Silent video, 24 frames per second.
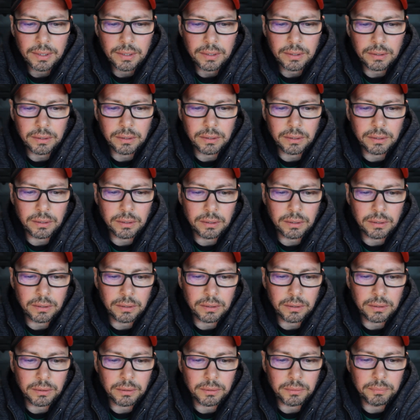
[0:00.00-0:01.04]

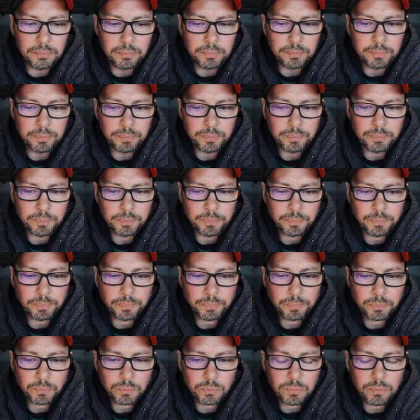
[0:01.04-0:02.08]

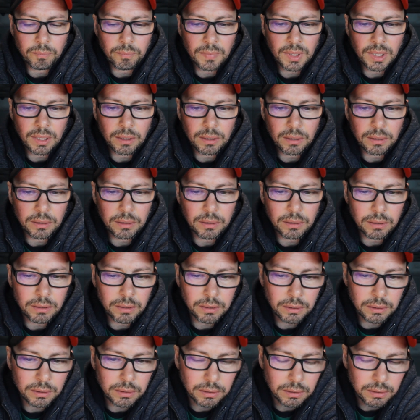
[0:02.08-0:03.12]

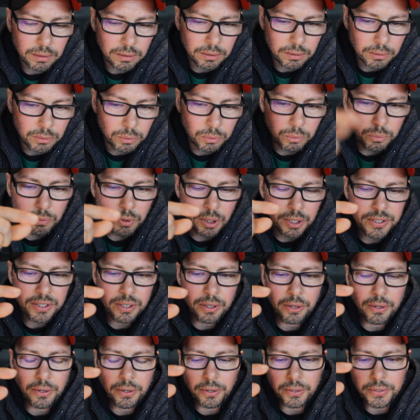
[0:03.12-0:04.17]
who was
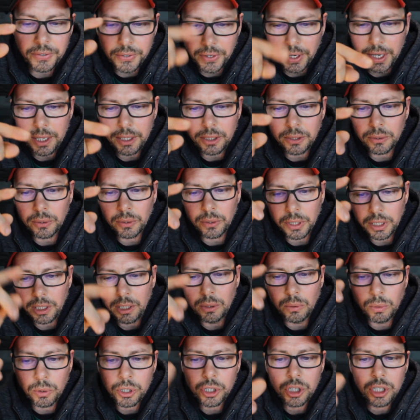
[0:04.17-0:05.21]
a traitor, he
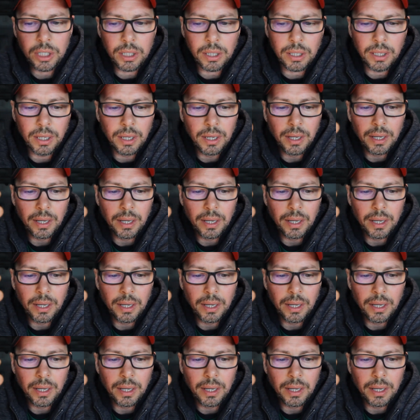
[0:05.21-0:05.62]
or she